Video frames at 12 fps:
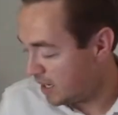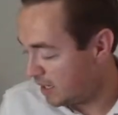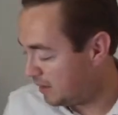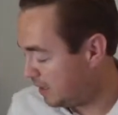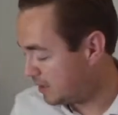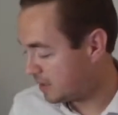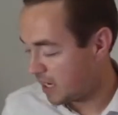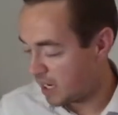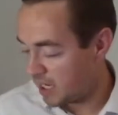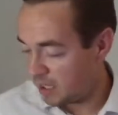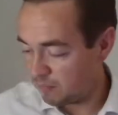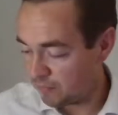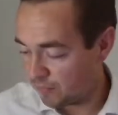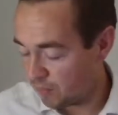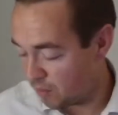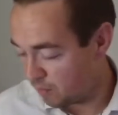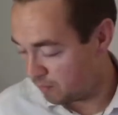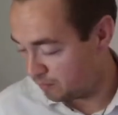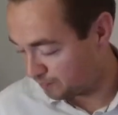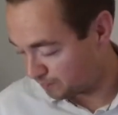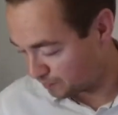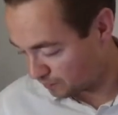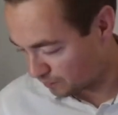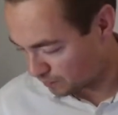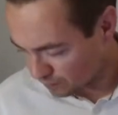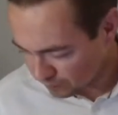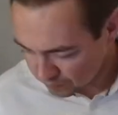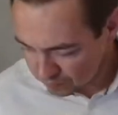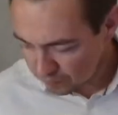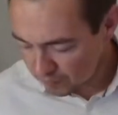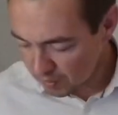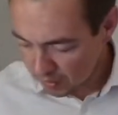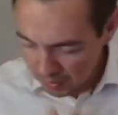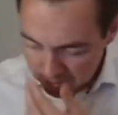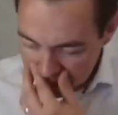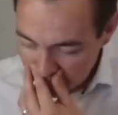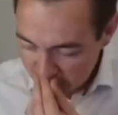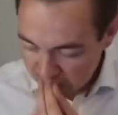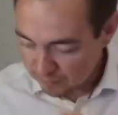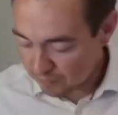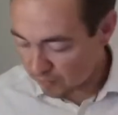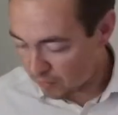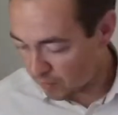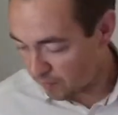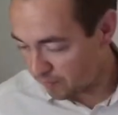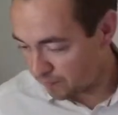This came from, who did it come from?